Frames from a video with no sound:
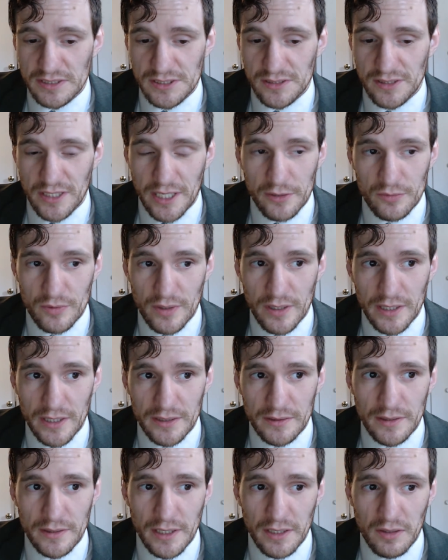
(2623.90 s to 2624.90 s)
hate running.
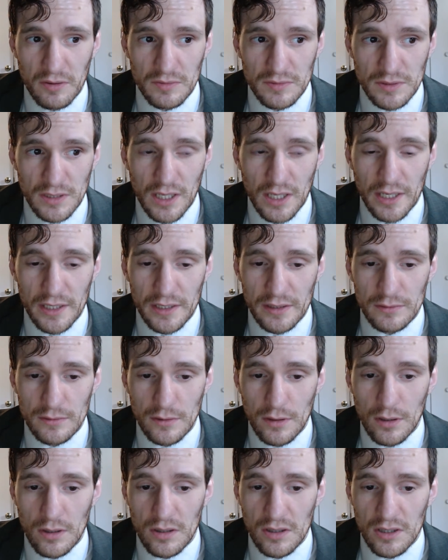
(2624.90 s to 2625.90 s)
I don't like
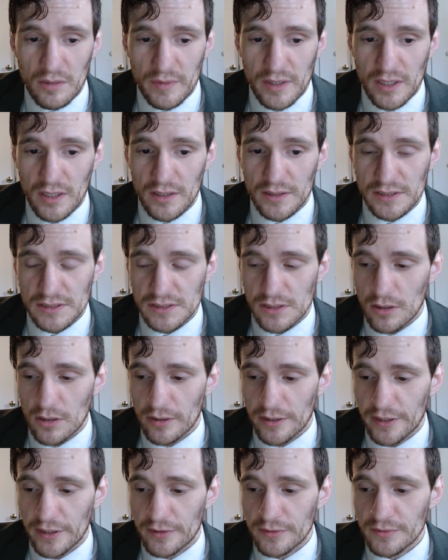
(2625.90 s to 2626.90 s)
long monotonous
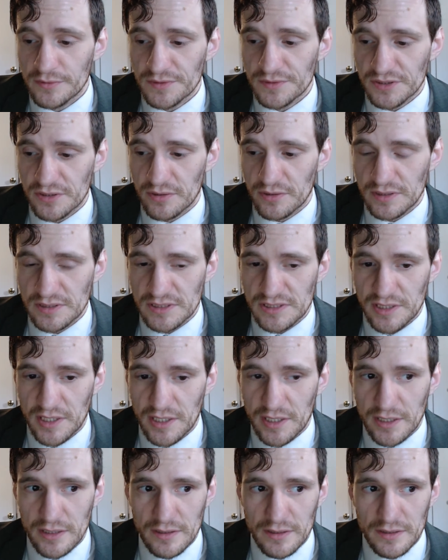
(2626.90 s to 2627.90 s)
cardio. So
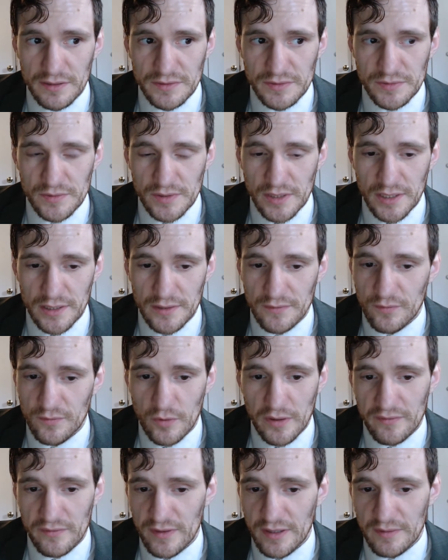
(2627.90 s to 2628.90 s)
insanity's like
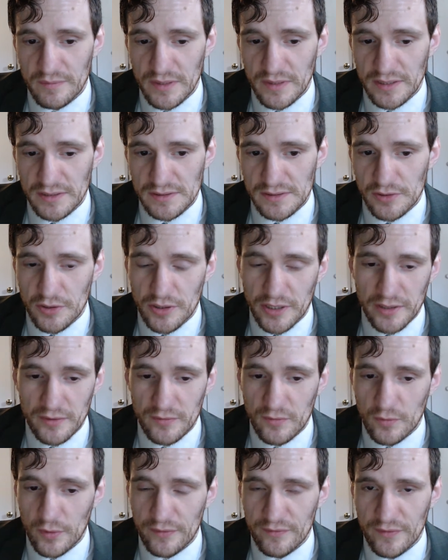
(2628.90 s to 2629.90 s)
30 to
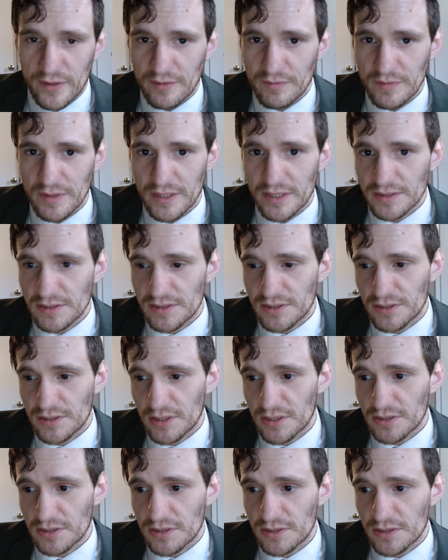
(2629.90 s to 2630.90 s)
45 minutes,
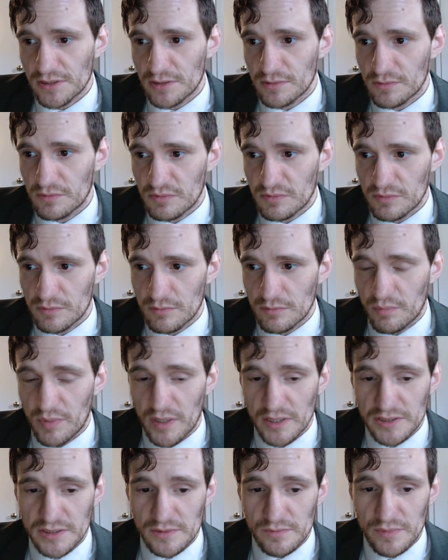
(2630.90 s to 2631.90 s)
just
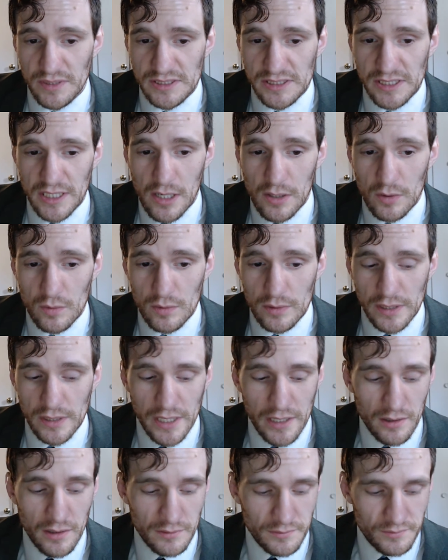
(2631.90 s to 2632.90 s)
busting out a
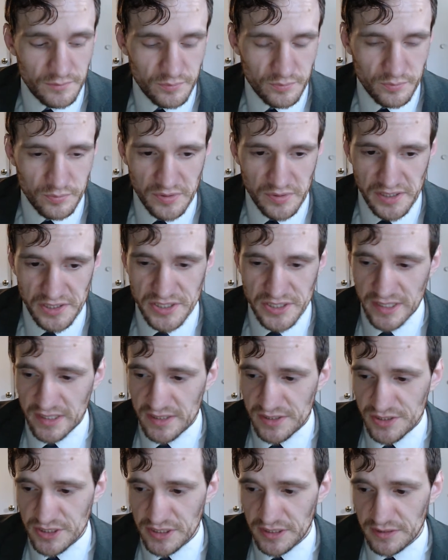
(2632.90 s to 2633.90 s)
workout. Pretty
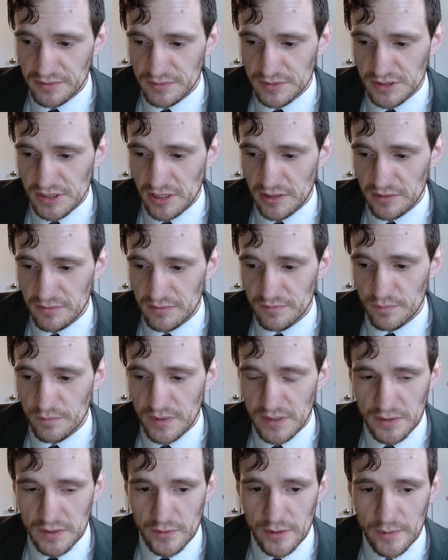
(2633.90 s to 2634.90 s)
challenging. It's going to
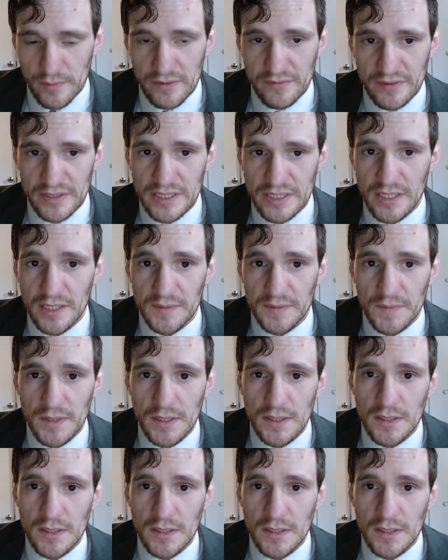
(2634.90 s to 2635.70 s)
beat you up every time.